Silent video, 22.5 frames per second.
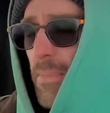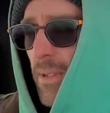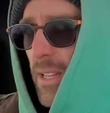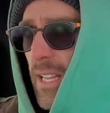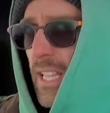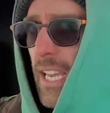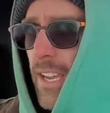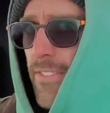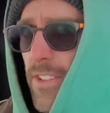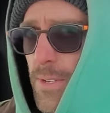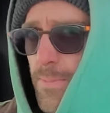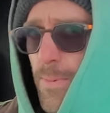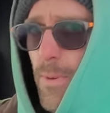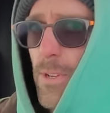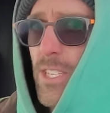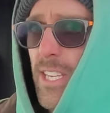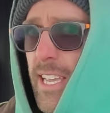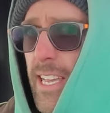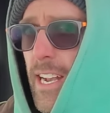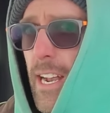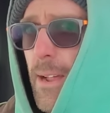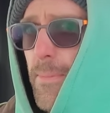believe they're
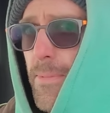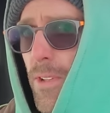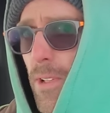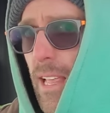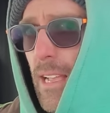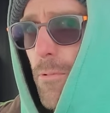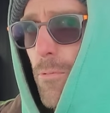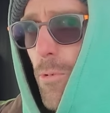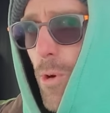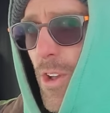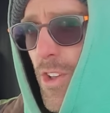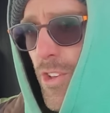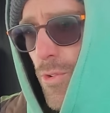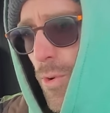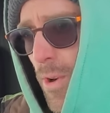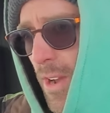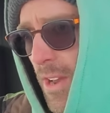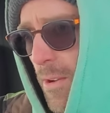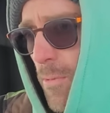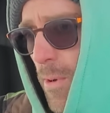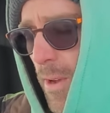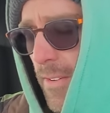supposed to get it up to like
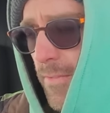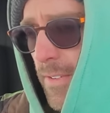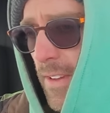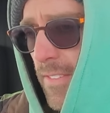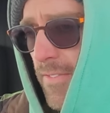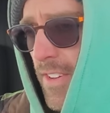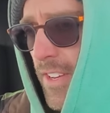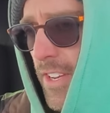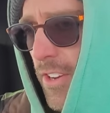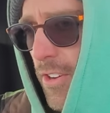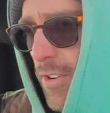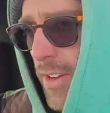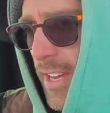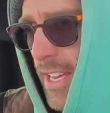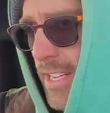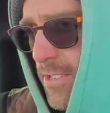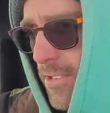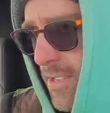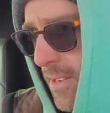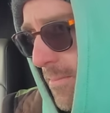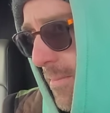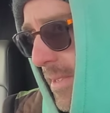120, 150
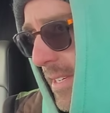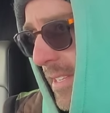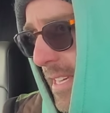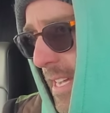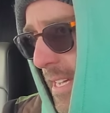degrees or something like